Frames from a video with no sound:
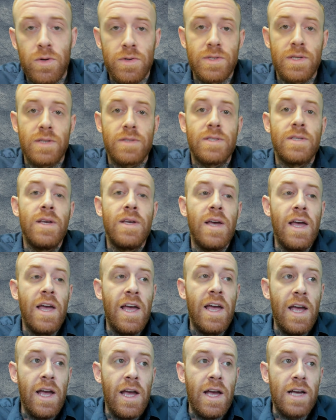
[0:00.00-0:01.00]
It's
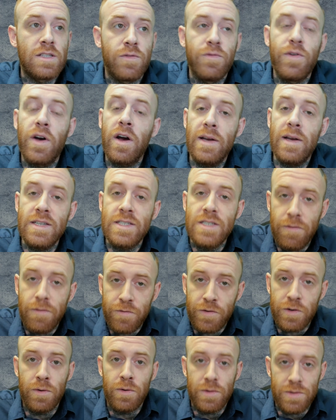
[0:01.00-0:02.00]
very
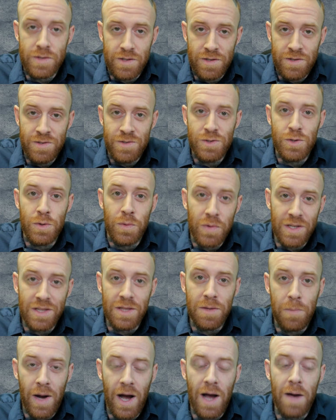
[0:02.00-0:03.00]
difficult to read
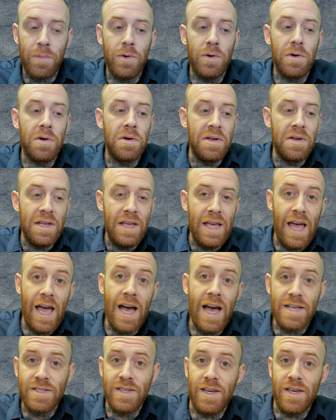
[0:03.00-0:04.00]
the Bible
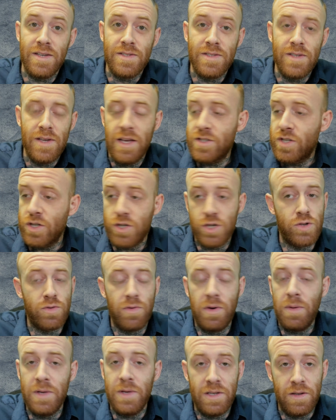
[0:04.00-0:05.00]
as is. It's
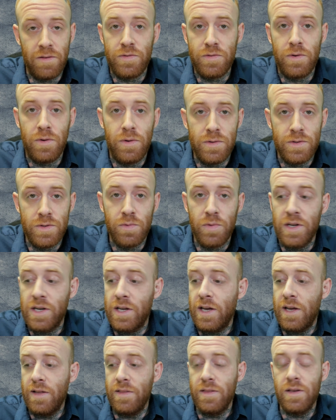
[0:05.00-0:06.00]
extremely difficult to read
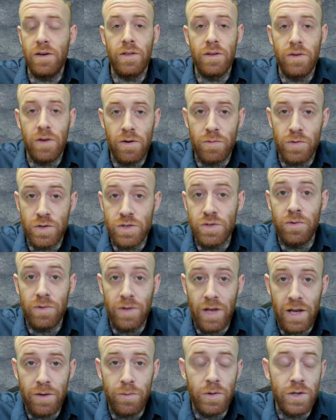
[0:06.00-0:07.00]
it in the original
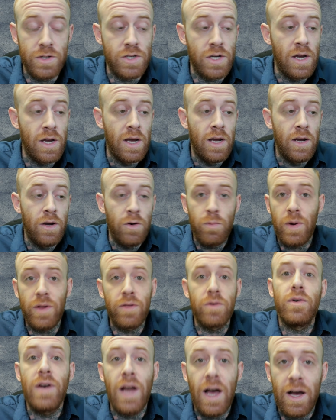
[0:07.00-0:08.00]
language,
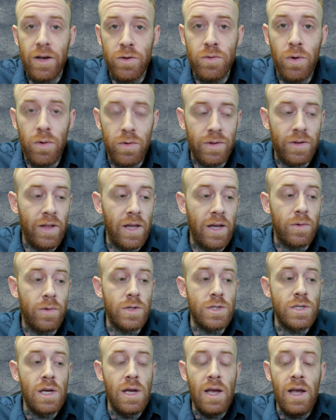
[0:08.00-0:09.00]
whether or not you know the
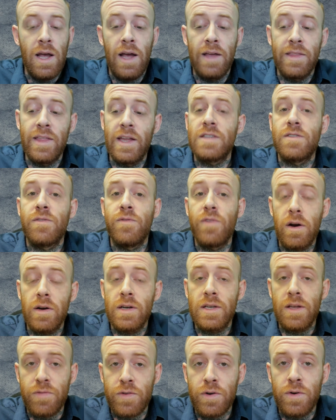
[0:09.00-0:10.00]
language. And then it's very
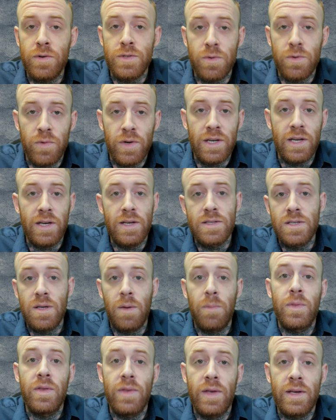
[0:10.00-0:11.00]
difficult to read it in
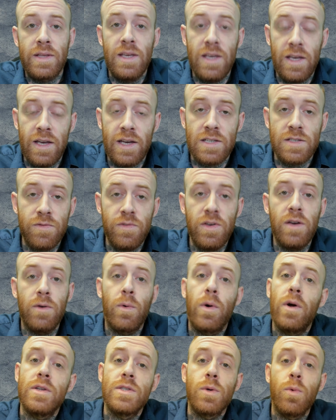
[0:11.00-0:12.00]
something like the ESV,
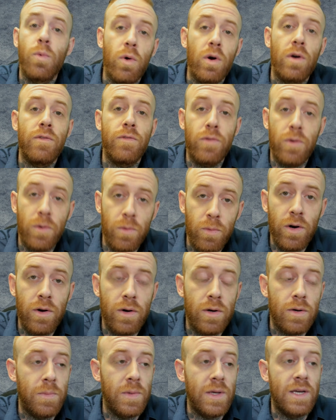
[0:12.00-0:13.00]
where it's word for
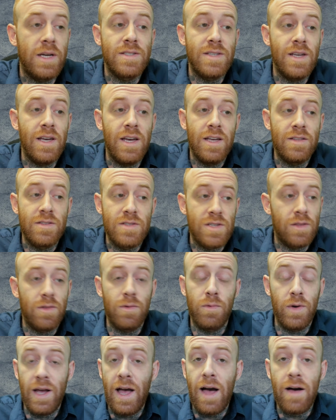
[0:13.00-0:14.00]
word, because the
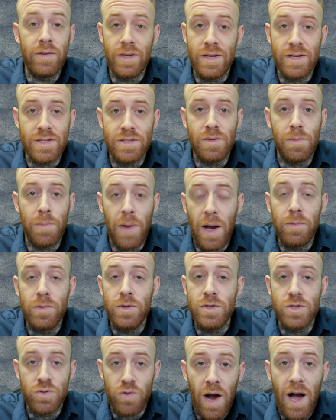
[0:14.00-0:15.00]
reality is the Bible
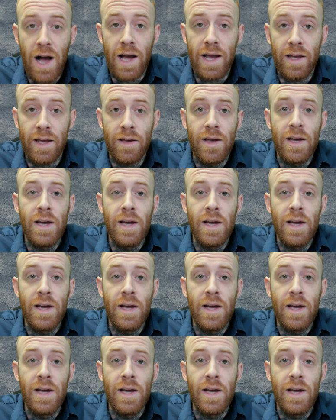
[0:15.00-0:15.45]
is dry.